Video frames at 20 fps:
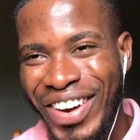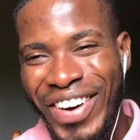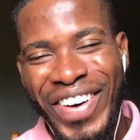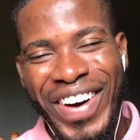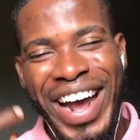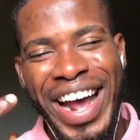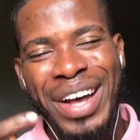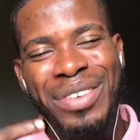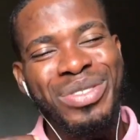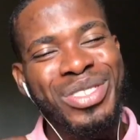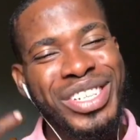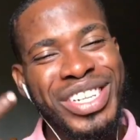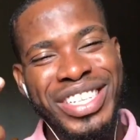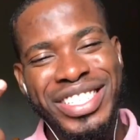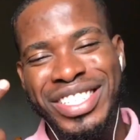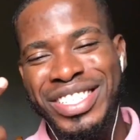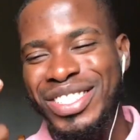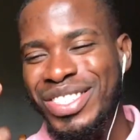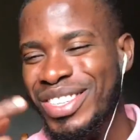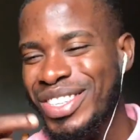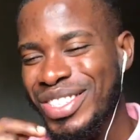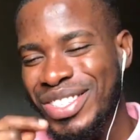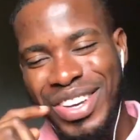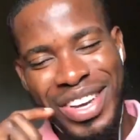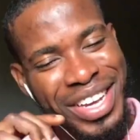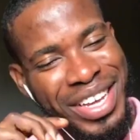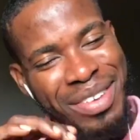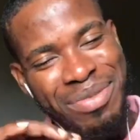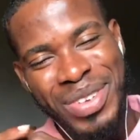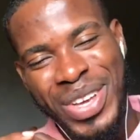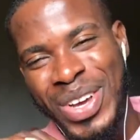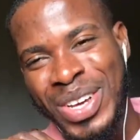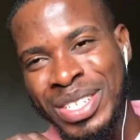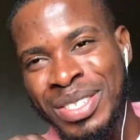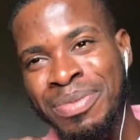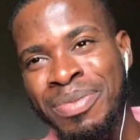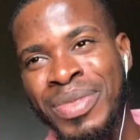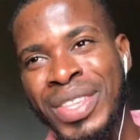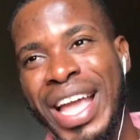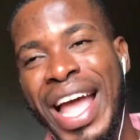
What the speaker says: or I have to listen to this song again, because